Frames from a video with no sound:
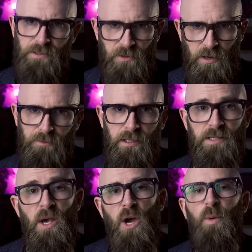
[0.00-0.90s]

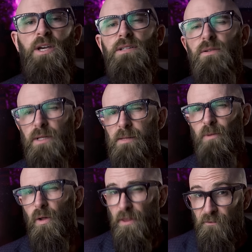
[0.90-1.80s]
Astrographics, we're going to
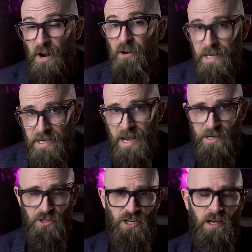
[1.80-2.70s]
explore the very
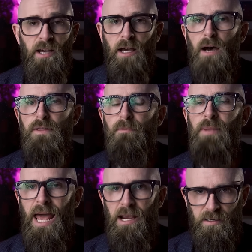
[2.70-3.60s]
nature of the
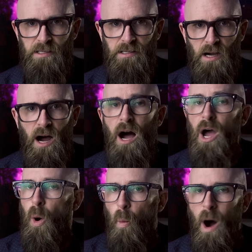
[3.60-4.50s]
Planck star,
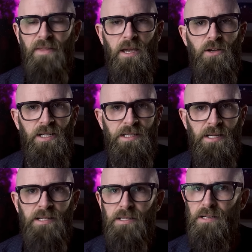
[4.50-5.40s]
why they could
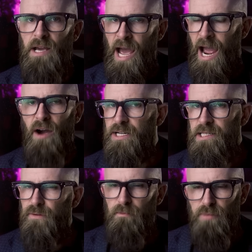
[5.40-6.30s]
exist, how
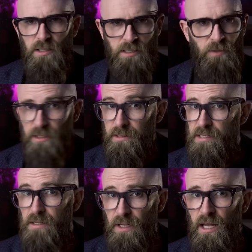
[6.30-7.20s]
it's even possible to
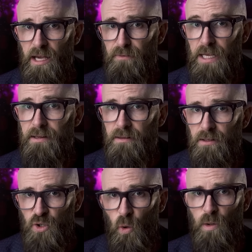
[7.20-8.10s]
survive in
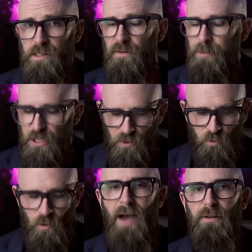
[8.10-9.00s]
the jaws of the most
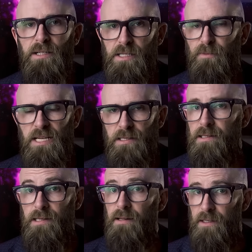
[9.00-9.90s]
ravenous
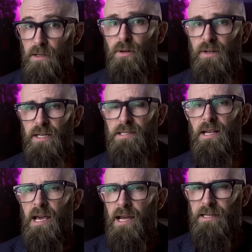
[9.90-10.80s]
beasts in the universe,
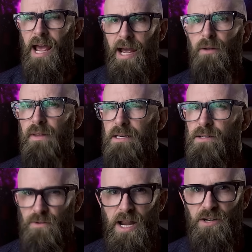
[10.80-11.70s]
and how these
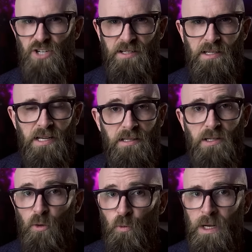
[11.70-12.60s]
strange entities
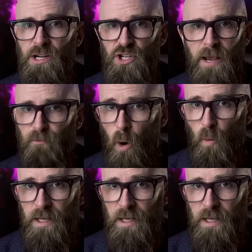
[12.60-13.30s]
can reshape what